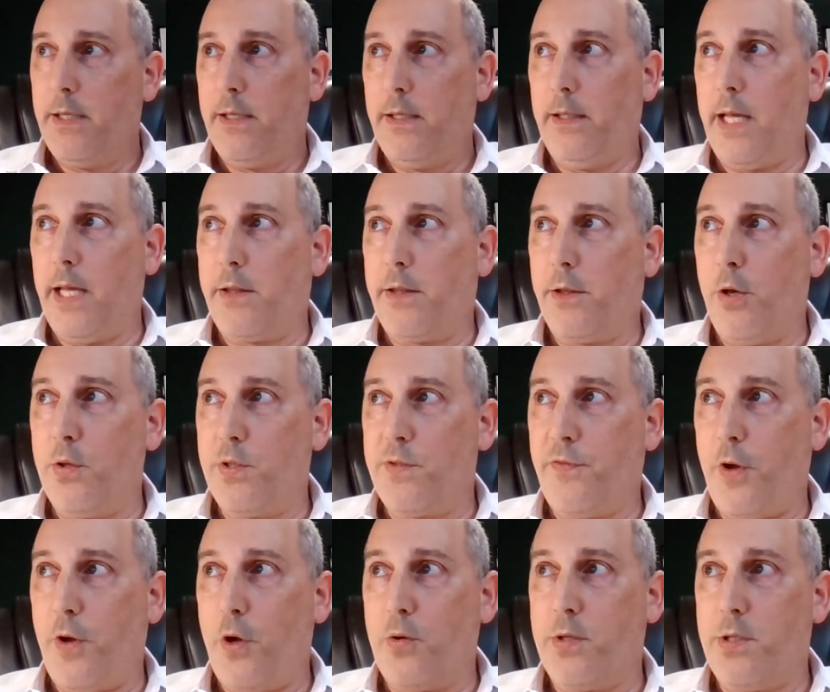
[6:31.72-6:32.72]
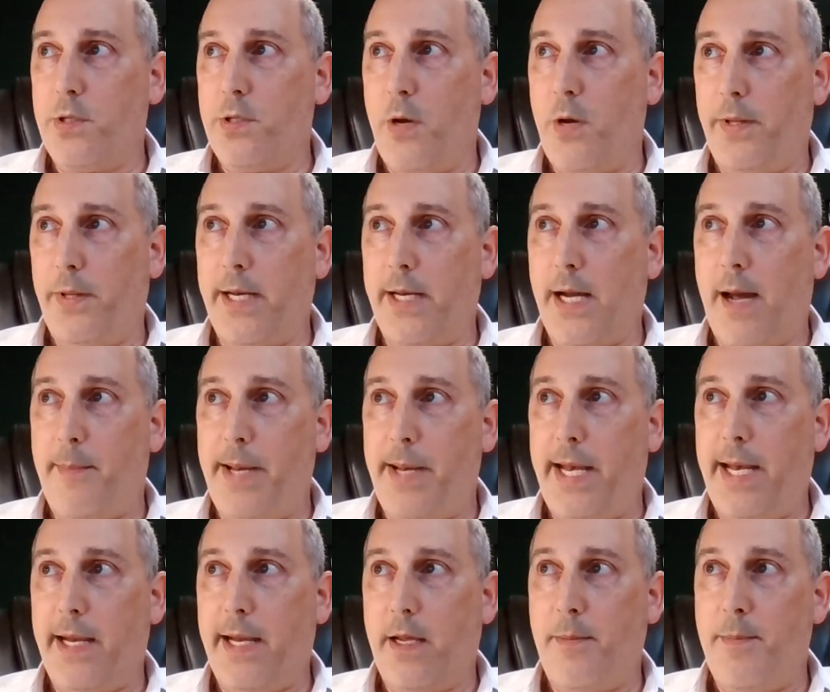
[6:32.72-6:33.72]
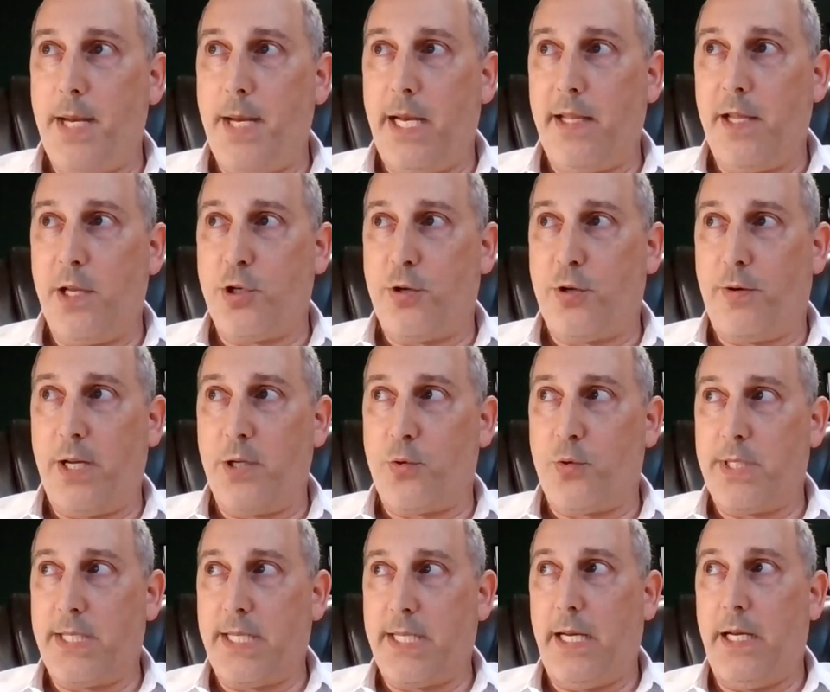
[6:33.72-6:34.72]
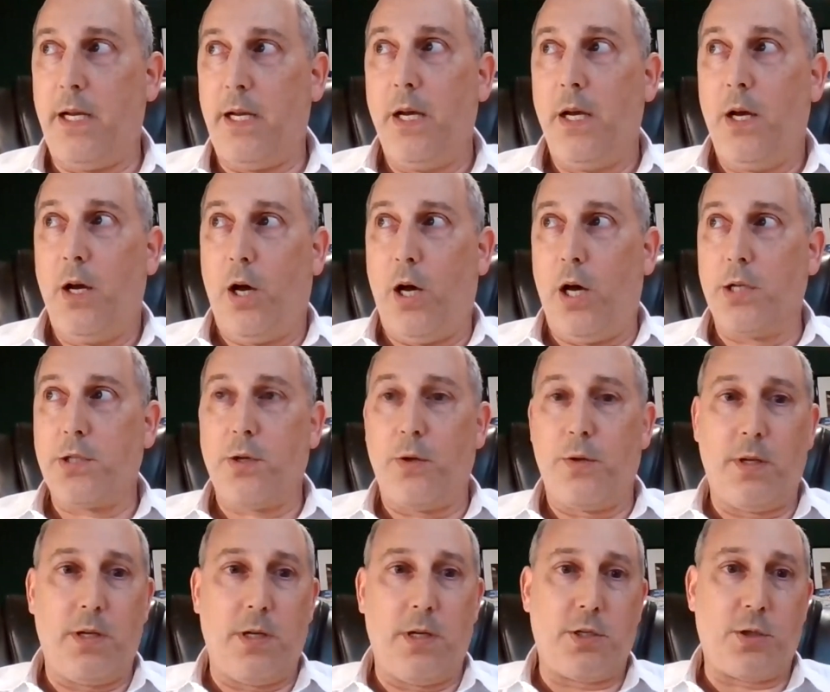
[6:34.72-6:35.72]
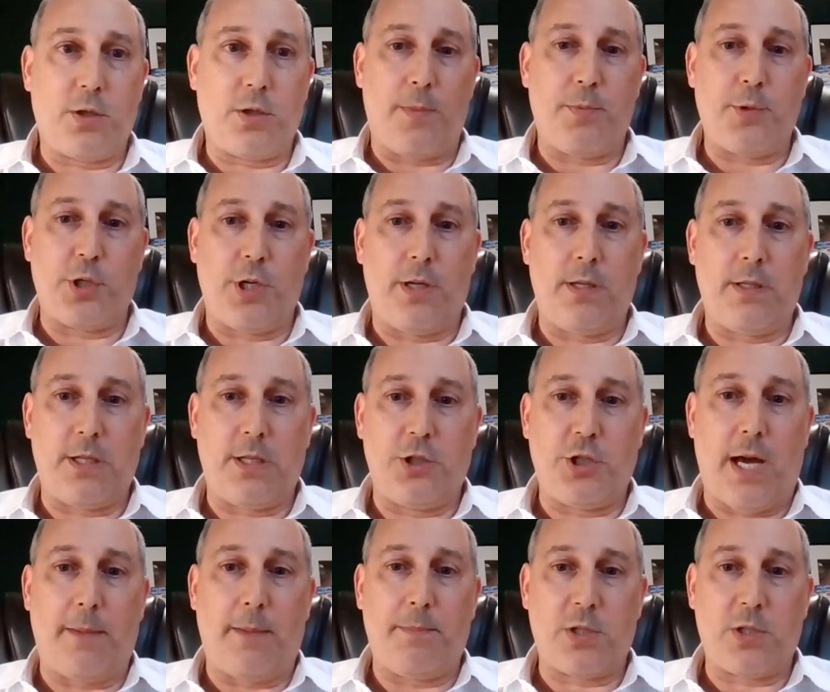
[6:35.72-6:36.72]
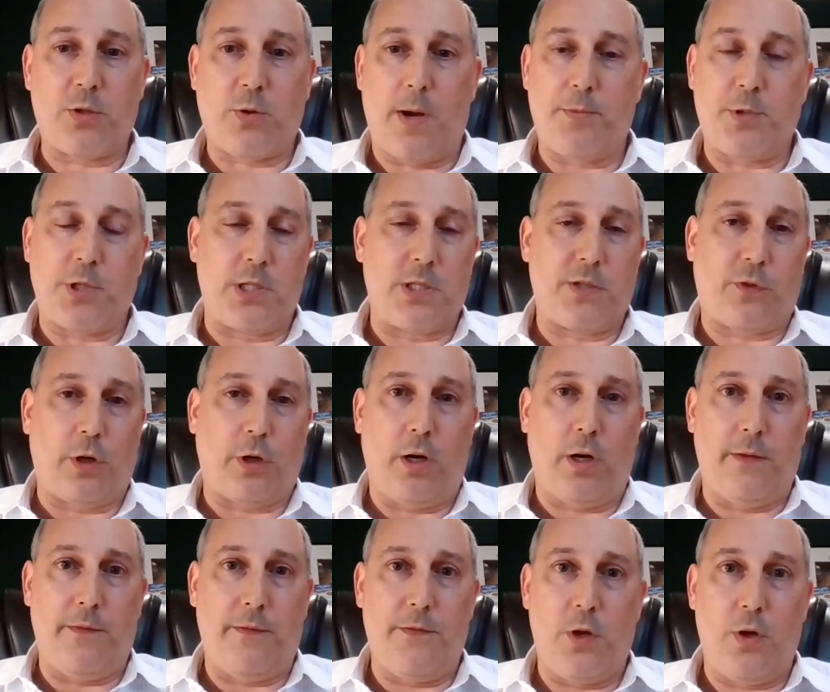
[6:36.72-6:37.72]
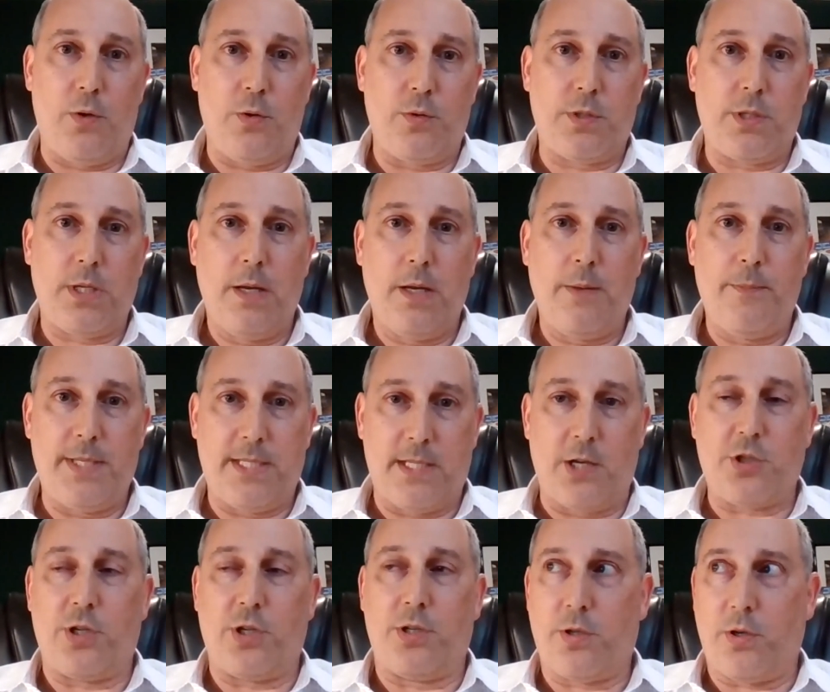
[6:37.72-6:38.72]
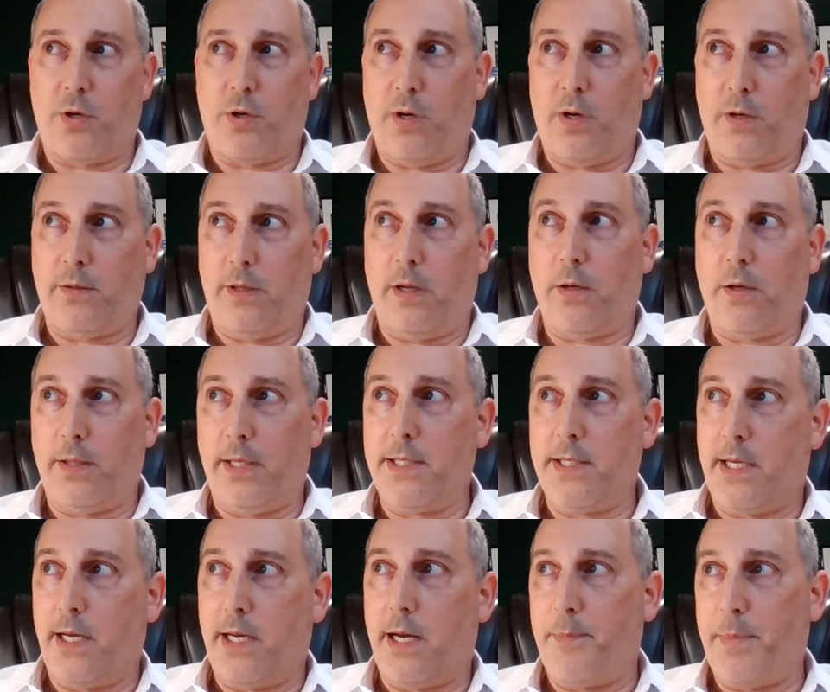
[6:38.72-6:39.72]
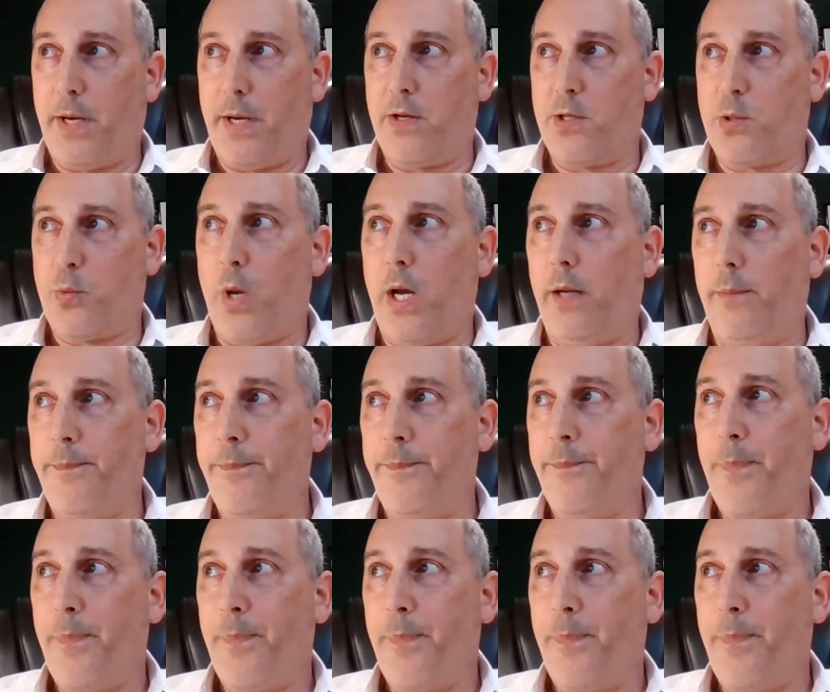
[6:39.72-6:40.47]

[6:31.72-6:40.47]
let those folks know on the nominating committee that you're interested. Also, the descriptions, the job descriptions for all of those positions are listed up there as well.